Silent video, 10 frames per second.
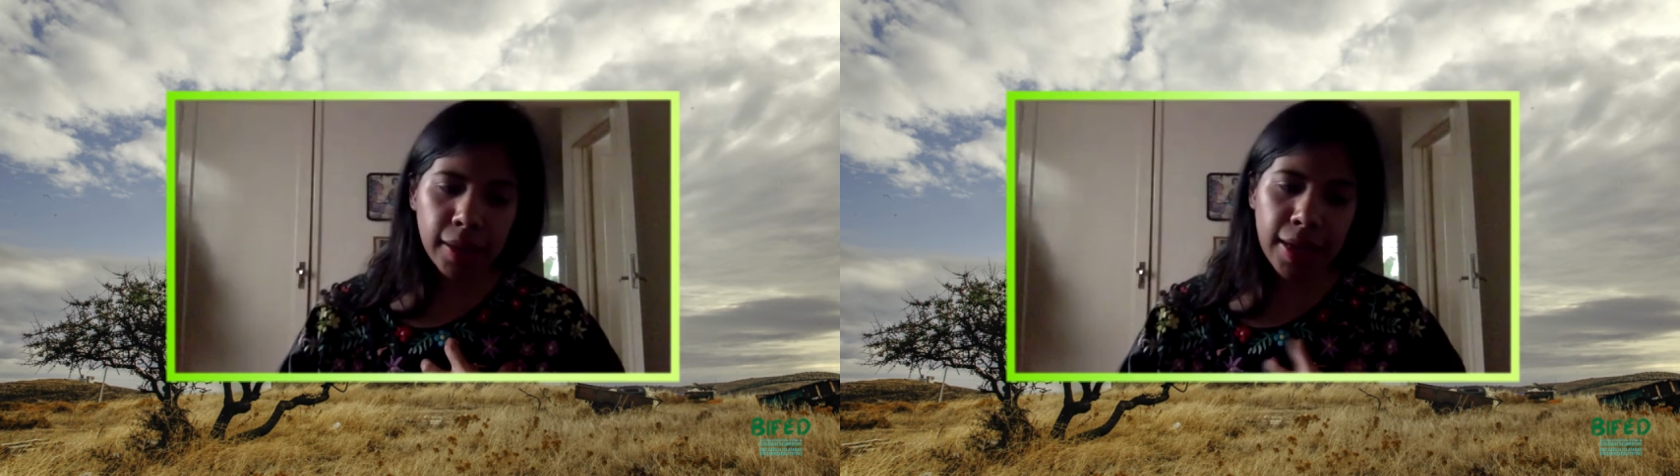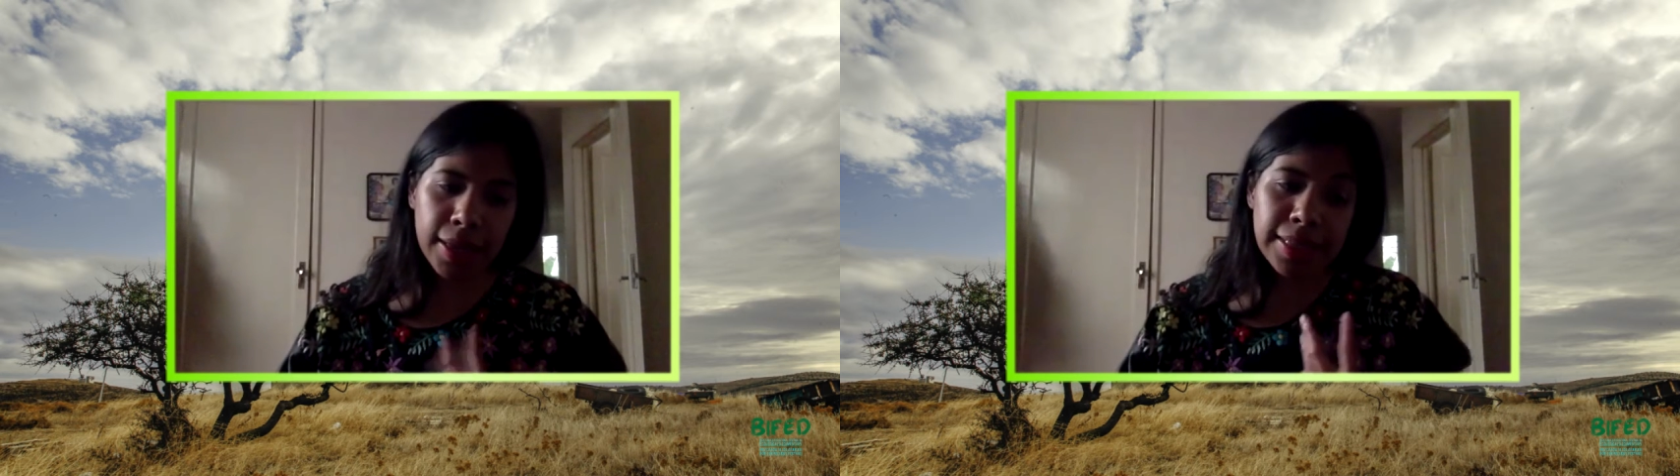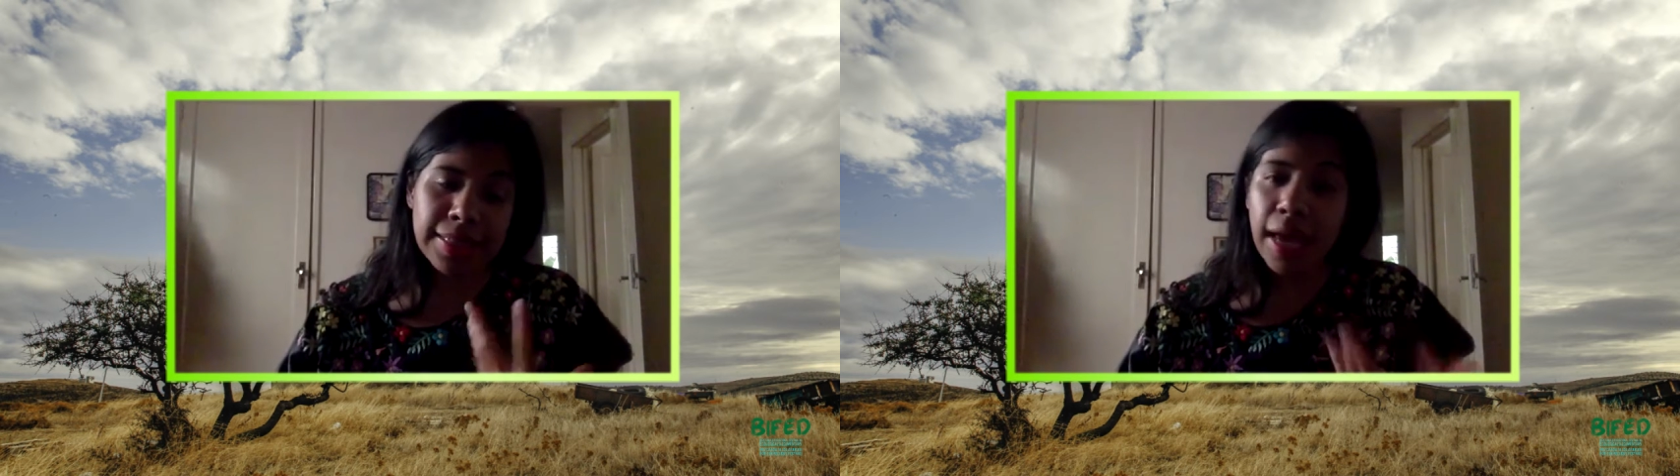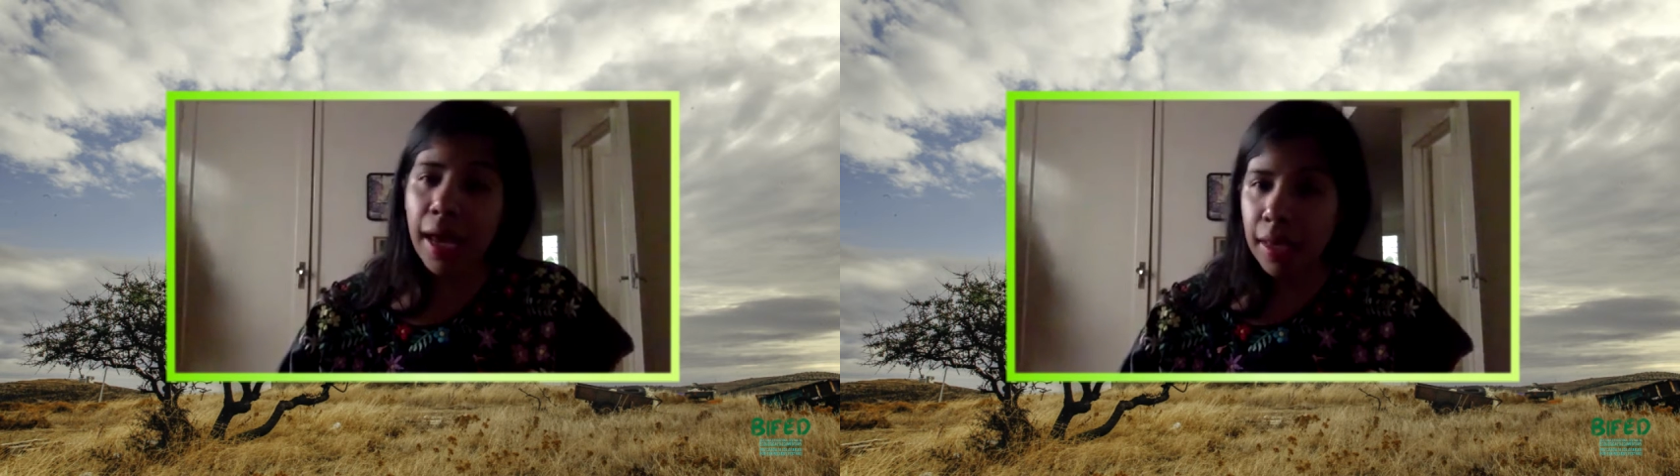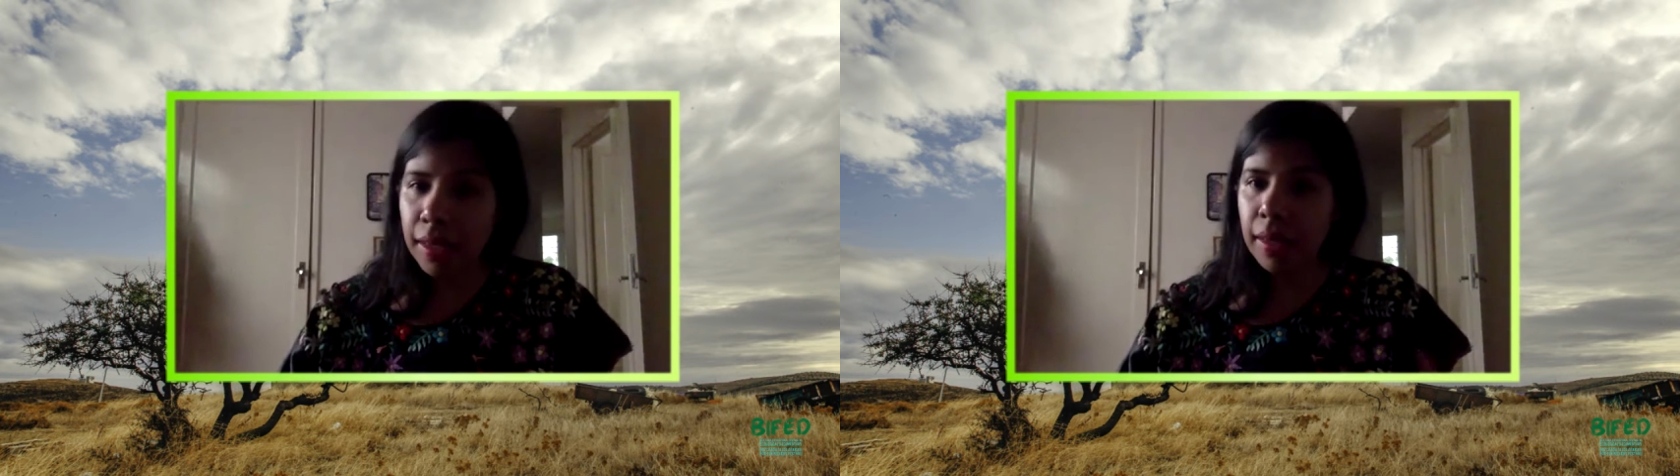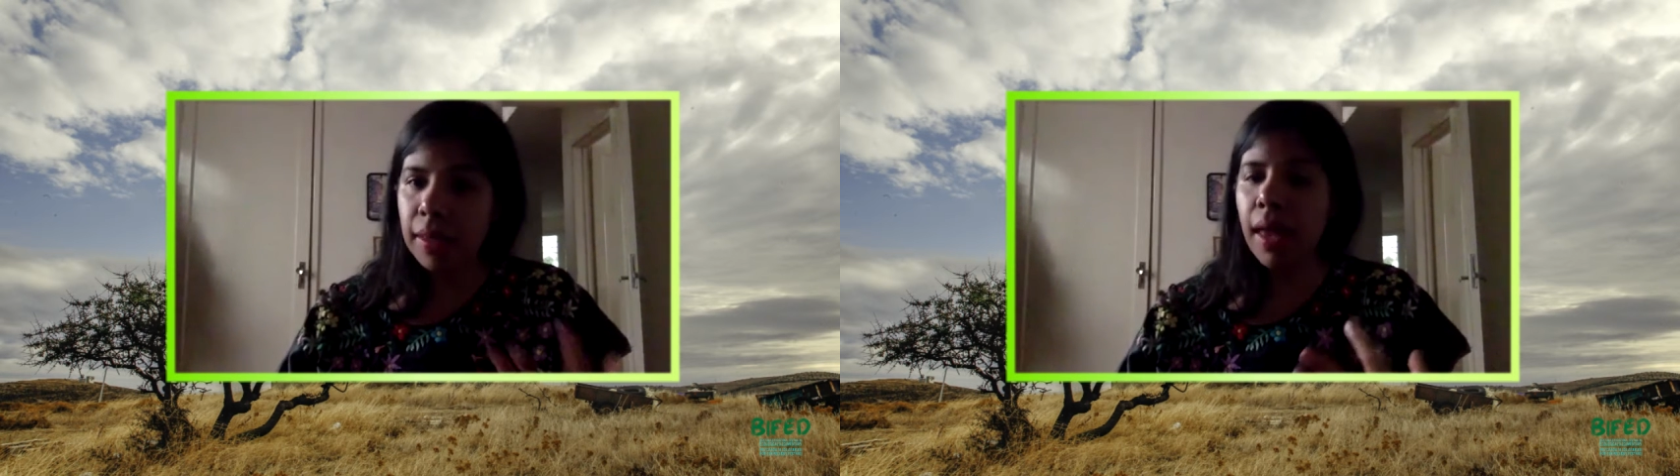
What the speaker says: I decided